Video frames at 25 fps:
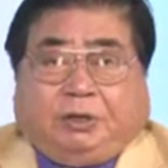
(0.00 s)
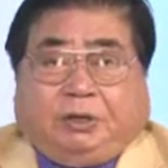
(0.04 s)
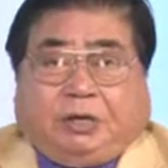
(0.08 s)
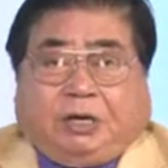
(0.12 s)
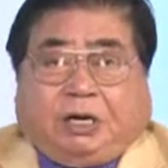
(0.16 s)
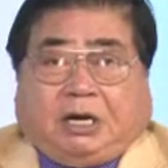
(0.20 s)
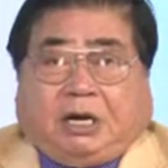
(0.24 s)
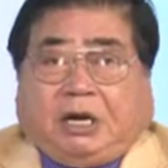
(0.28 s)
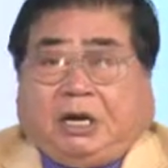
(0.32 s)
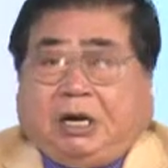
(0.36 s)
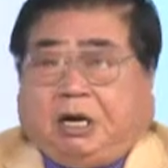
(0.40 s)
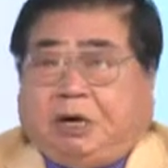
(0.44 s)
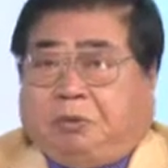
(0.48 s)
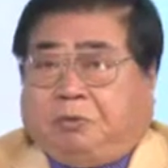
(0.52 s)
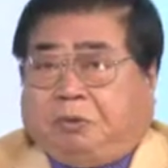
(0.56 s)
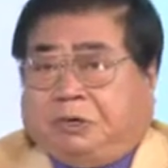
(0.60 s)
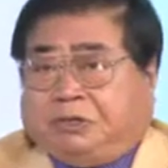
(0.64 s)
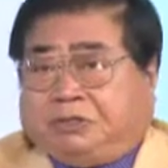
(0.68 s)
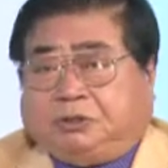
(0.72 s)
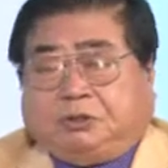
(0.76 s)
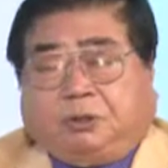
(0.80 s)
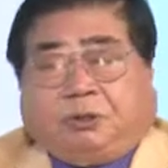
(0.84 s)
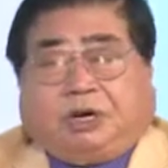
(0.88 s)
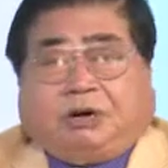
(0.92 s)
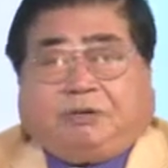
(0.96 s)

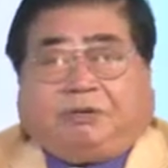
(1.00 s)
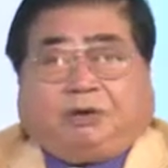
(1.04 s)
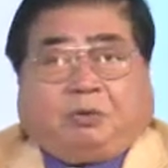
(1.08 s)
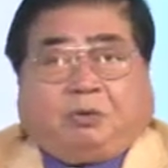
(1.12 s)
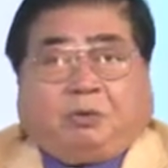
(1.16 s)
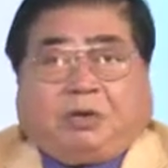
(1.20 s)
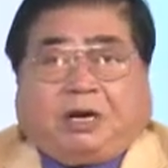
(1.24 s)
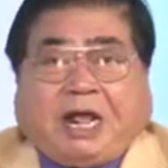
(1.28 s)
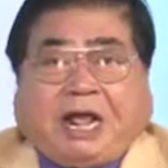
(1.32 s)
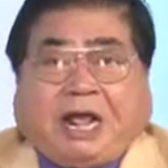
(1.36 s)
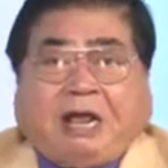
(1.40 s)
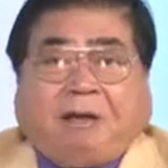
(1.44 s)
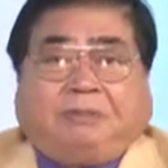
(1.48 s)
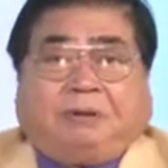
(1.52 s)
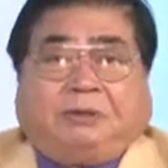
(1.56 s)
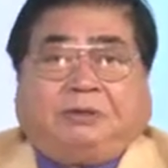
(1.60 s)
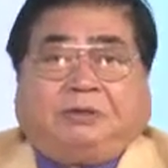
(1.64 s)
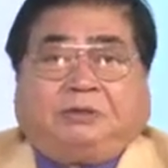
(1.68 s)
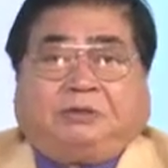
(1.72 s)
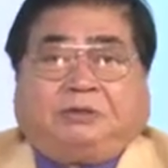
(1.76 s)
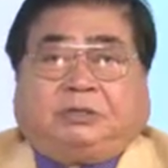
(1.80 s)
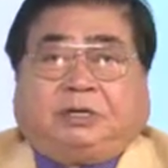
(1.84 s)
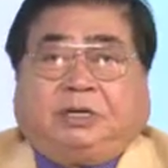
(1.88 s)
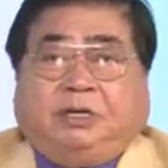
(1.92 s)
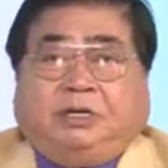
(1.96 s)
whatsoever what
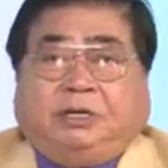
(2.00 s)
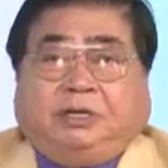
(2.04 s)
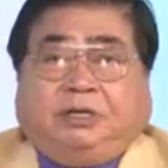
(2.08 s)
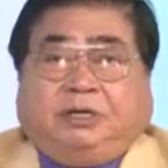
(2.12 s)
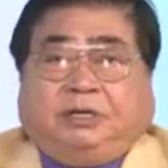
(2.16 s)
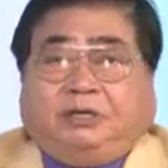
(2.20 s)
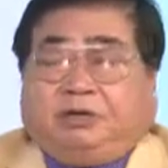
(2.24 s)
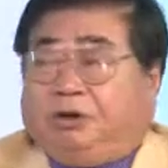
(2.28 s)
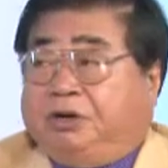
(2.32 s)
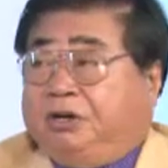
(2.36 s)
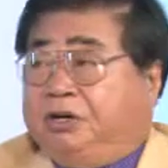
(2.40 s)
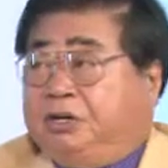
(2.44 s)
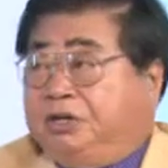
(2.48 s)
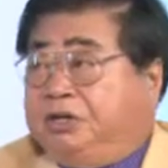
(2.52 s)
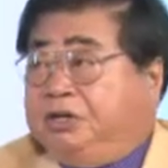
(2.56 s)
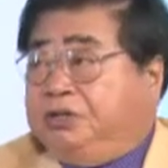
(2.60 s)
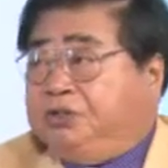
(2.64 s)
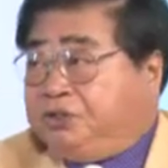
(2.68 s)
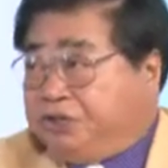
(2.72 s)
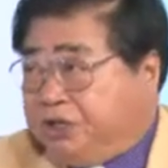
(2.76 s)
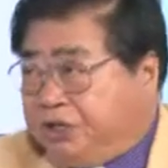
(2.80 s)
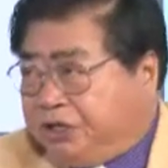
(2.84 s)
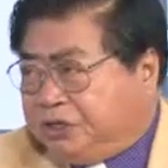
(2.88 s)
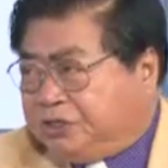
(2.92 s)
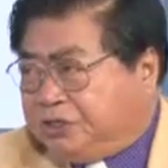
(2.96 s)
happened
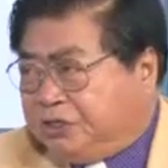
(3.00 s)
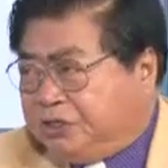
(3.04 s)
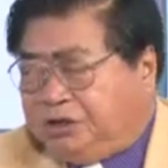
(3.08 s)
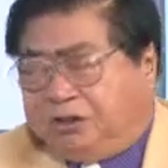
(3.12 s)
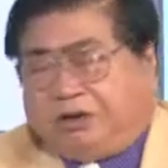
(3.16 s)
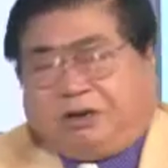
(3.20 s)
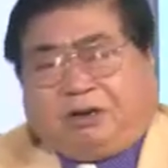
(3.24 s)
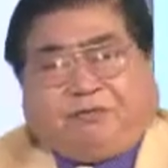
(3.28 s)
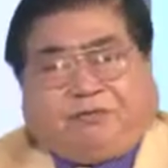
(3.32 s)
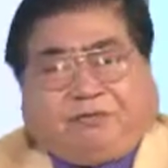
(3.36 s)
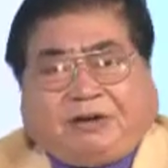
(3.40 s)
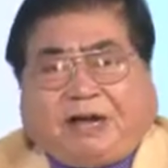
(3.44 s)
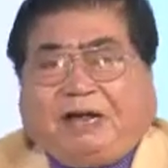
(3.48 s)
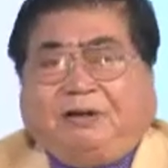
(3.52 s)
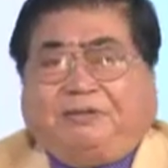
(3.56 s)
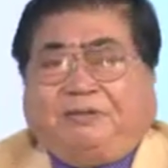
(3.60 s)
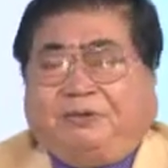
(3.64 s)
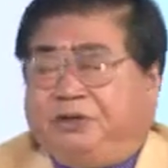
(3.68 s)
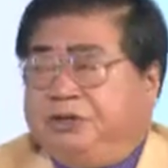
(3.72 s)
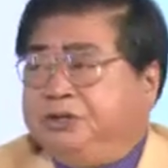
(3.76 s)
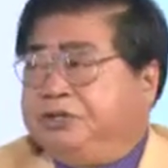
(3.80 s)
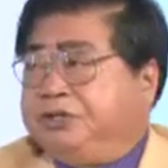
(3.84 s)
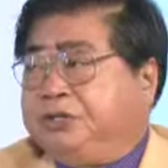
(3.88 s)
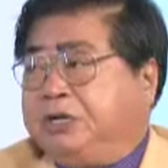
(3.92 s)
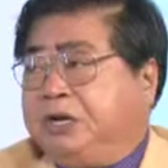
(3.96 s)
35
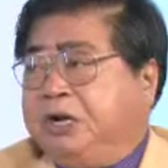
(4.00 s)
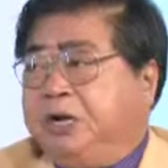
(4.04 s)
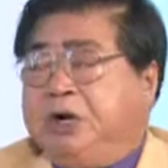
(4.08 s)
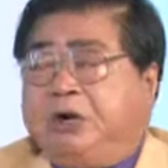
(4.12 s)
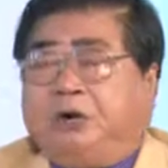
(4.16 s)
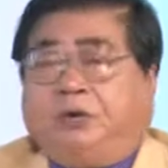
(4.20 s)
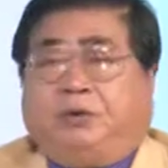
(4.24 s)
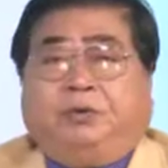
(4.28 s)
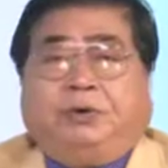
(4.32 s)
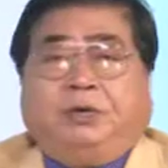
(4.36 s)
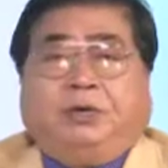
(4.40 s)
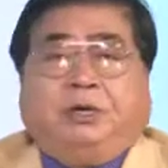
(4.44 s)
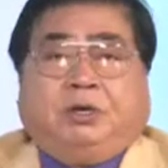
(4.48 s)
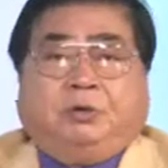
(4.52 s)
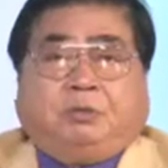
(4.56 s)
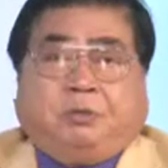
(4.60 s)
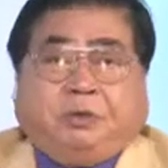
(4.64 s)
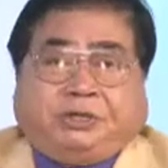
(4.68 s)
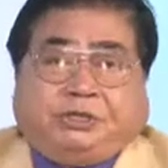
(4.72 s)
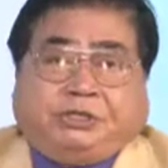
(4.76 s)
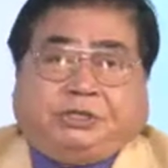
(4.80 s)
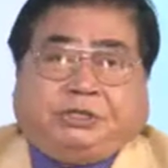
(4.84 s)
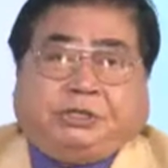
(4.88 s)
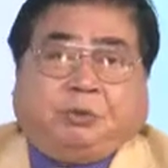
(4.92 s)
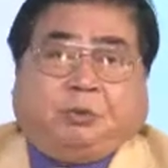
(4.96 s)
years ago
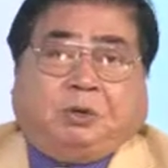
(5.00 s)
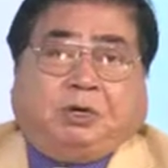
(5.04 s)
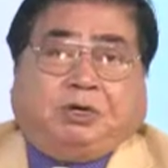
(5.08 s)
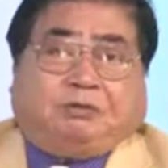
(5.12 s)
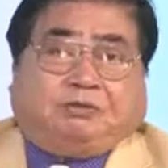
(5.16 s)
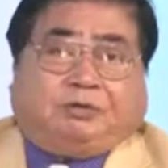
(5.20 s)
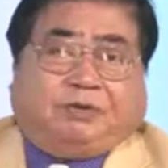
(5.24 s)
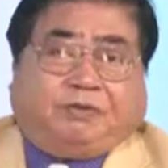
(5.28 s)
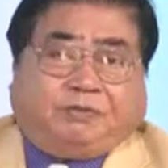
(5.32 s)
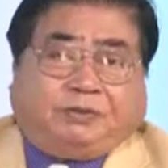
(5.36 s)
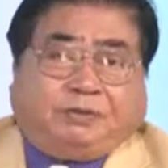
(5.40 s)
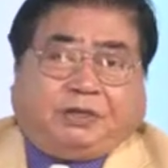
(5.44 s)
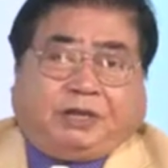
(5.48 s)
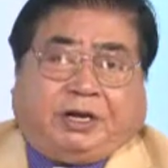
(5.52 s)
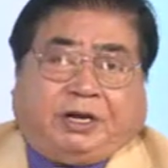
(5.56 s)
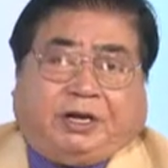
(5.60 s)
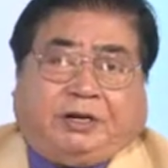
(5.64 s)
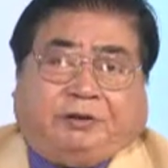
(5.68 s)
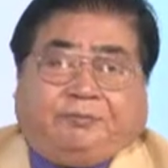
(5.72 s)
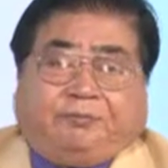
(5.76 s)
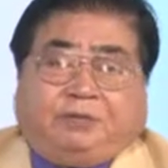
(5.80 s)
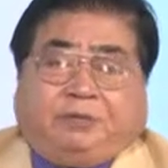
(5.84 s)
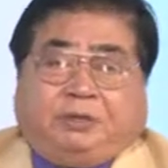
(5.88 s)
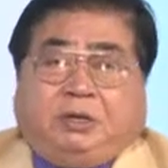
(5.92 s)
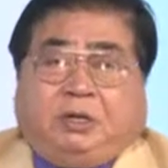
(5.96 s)
when she was
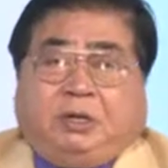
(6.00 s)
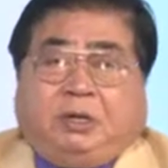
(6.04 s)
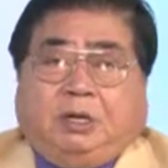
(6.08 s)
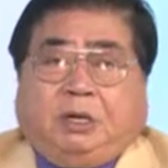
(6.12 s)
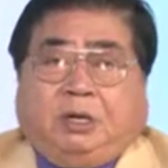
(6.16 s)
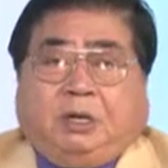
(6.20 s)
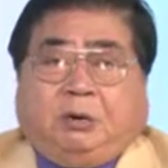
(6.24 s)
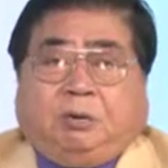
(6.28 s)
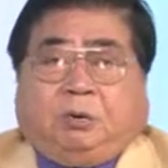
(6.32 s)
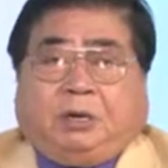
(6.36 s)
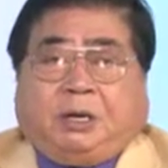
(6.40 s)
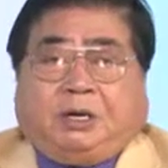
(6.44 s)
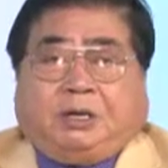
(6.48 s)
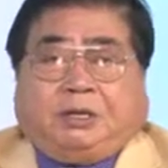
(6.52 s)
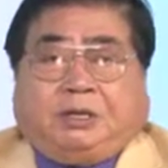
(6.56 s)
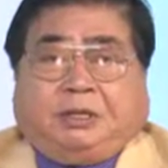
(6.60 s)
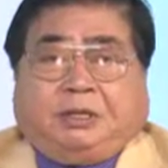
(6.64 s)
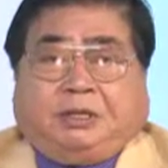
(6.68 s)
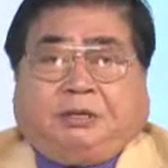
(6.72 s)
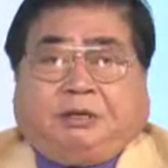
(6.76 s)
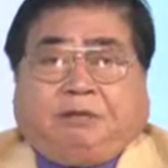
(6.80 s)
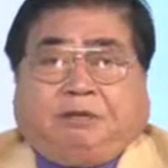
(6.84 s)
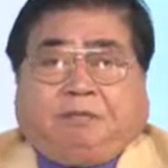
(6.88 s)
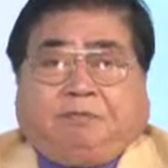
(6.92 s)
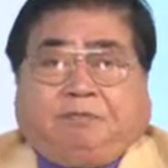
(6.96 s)
15,
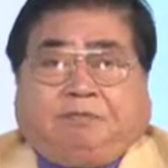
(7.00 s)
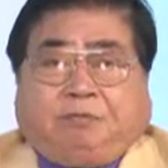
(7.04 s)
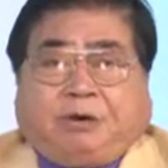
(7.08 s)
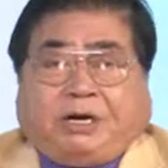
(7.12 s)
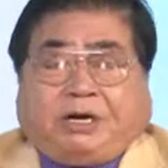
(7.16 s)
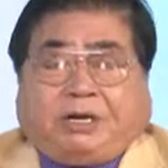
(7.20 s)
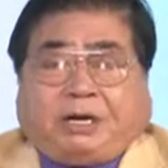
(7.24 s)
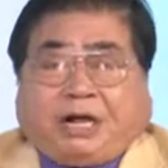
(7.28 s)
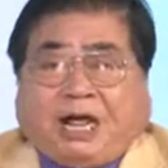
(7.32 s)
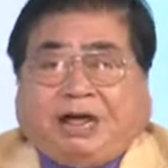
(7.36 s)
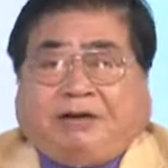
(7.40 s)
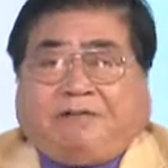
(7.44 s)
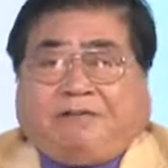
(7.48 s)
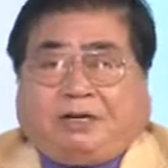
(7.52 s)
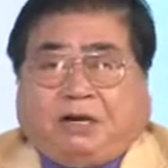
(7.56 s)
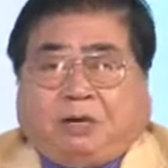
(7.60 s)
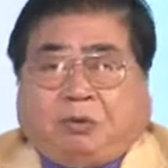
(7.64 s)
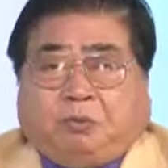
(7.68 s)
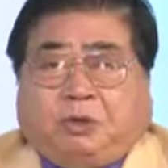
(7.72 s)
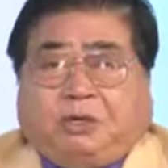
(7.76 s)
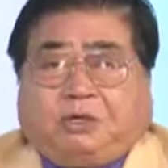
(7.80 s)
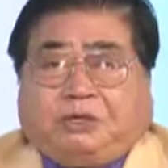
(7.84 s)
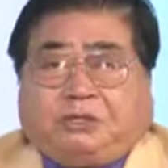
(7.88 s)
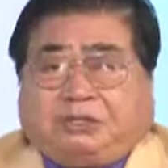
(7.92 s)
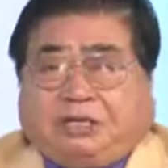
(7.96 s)
when Brett Kavanaugh
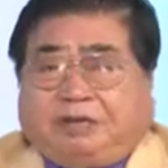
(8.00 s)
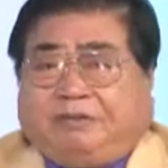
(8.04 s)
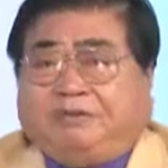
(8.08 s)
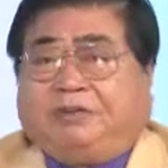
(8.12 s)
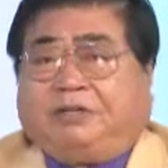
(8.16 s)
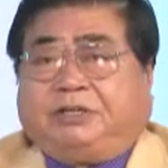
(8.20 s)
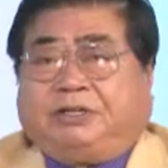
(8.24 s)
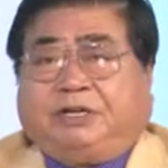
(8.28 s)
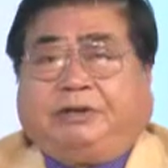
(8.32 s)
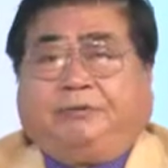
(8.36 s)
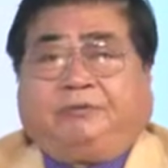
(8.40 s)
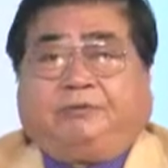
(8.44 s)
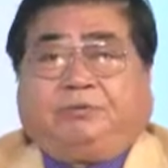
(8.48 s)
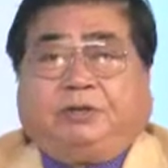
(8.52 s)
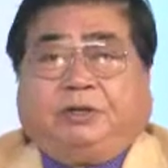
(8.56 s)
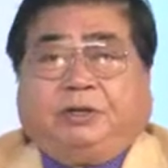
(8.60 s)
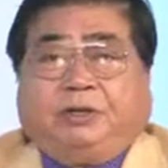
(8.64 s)
was 17.